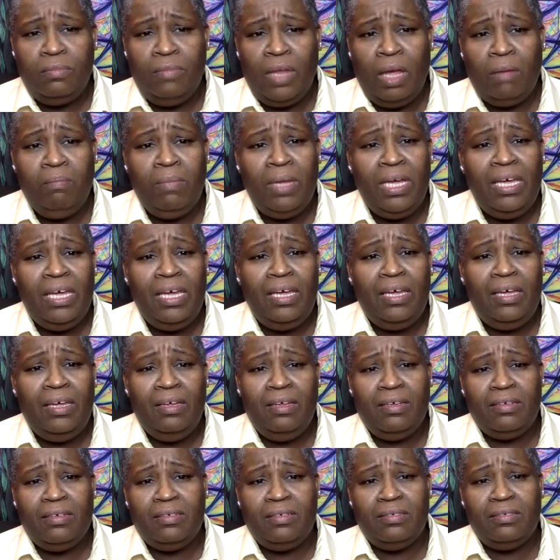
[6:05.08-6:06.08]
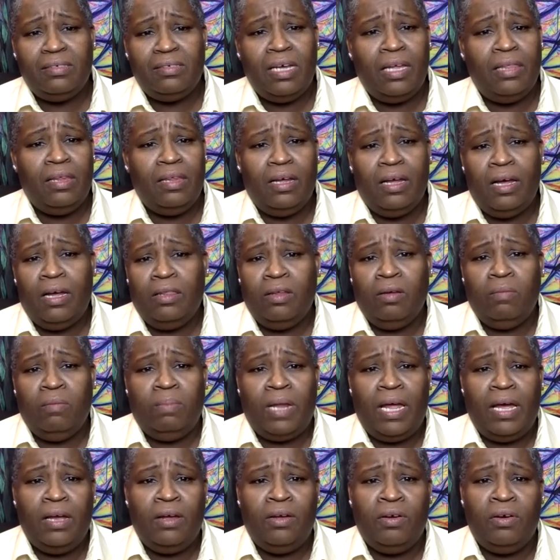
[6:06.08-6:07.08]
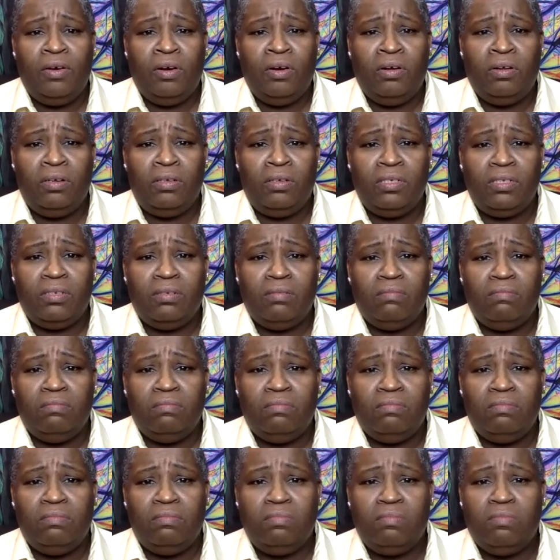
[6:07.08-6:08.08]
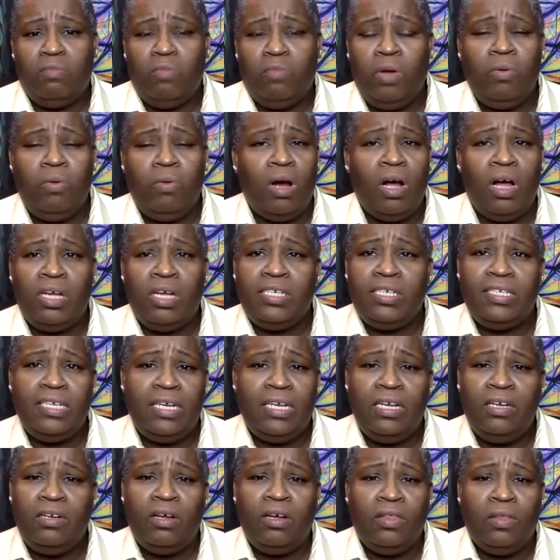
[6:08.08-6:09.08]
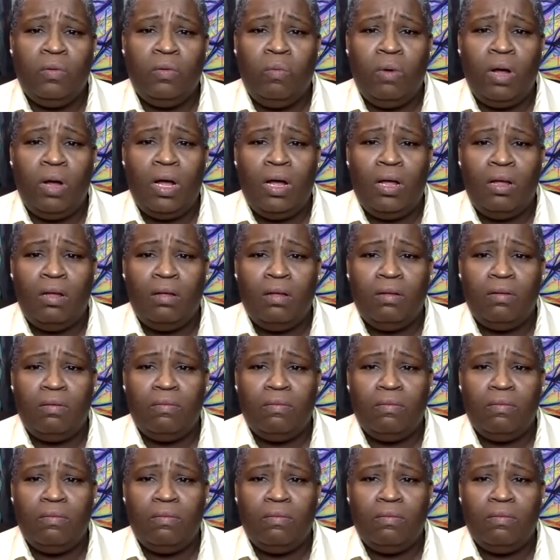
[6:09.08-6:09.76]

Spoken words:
Me and the other Black girls, we were all sitting on the wall.